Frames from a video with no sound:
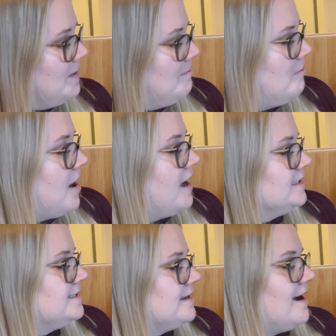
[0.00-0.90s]

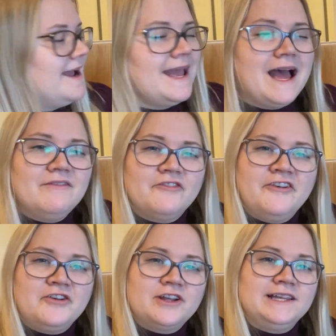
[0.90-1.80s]
but I have a
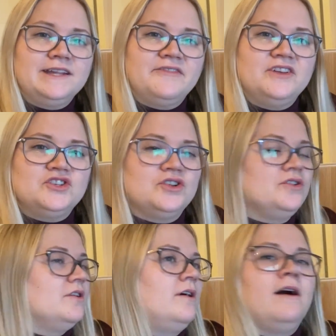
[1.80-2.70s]
very clear
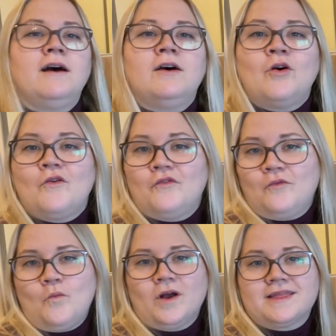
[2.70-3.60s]
vision of
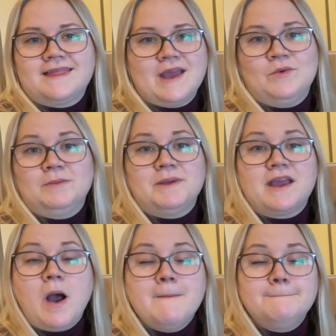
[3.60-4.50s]
what they will
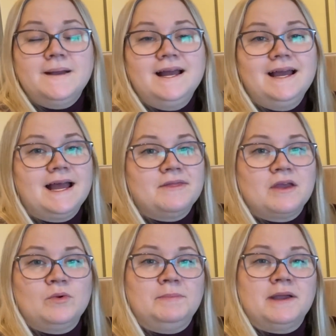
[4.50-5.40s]
become, and they
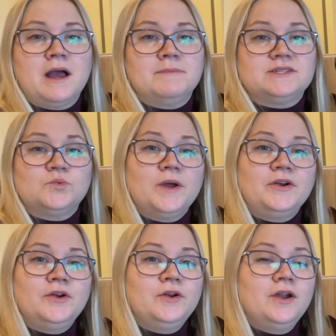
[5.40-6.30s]
will become a
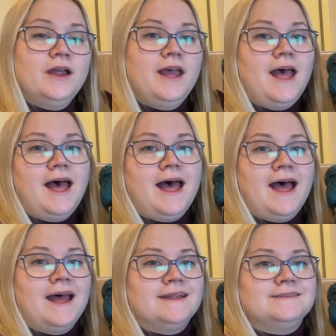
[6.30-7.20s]
sweater,
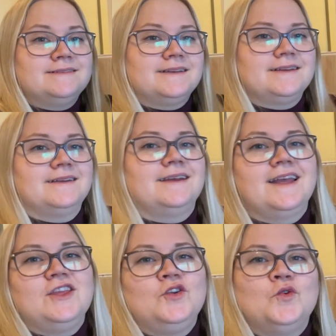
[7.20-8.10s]
and
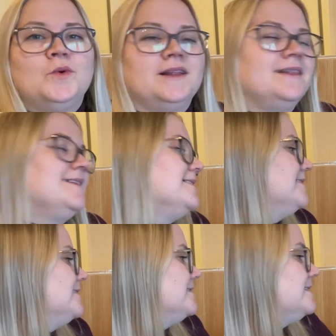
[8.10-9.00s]
you will
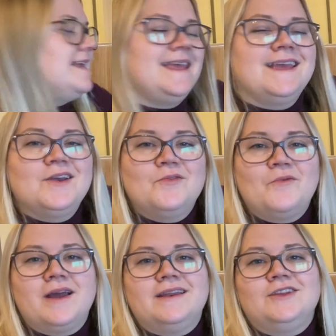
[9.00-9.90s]
see
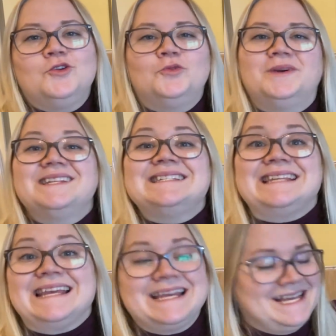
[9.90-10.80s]
when you will
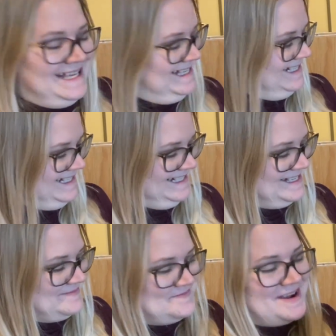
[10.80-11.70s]
see.
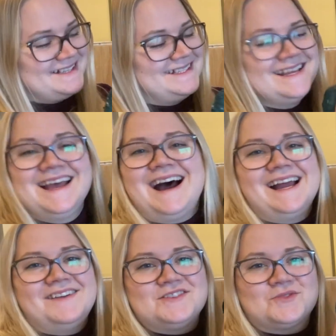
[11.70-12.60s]
But I
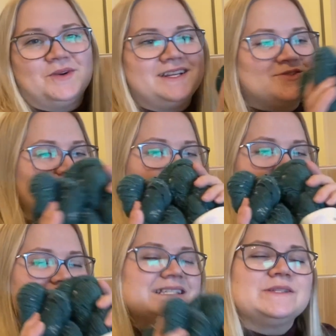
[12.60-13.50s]
have a sweater
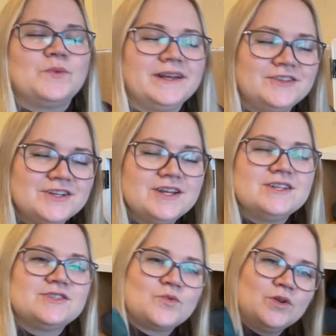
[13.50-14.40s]

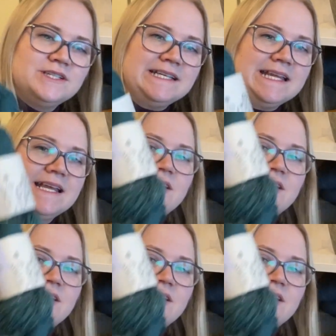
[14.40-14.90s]
quantity